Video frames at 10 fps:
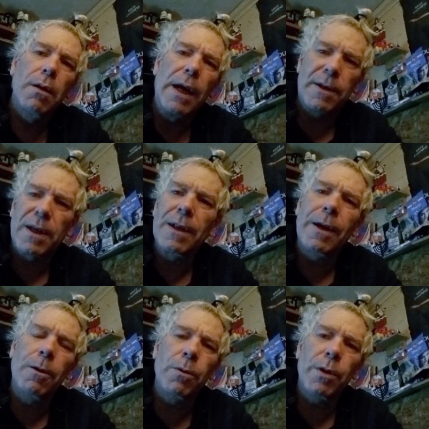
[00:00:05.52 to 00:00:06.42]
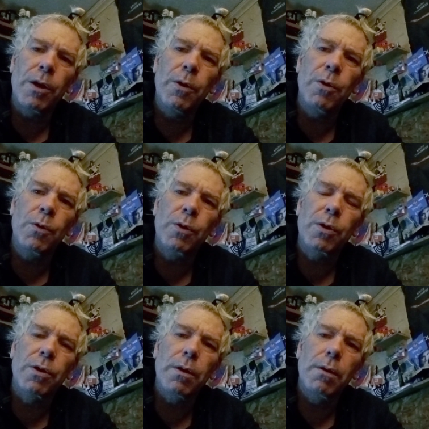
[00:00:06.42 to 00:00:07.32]
It's illegal to
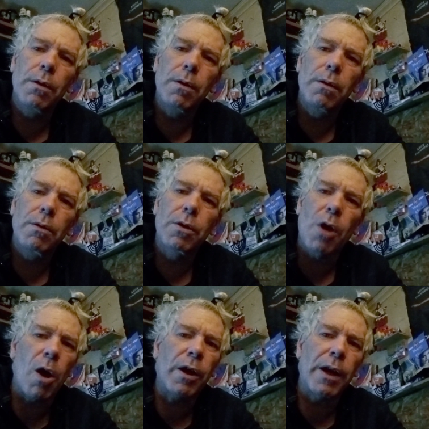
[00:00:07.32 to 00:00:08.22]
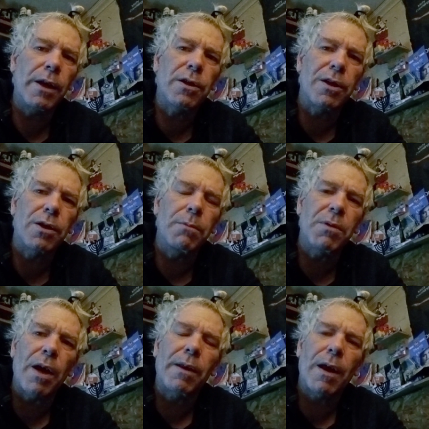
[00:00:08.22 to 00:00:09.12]
use targeting
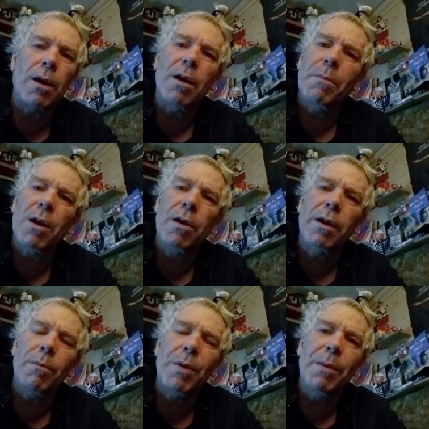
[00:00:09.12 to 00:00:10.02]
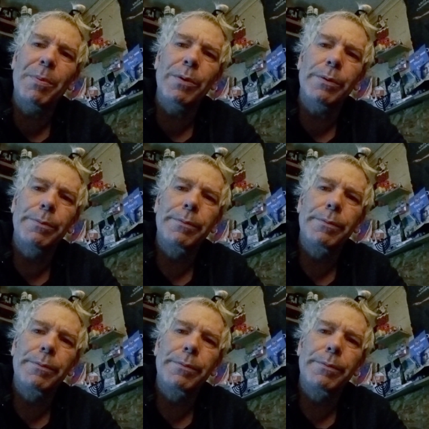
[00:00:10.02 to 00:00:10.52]
systems like that on American people.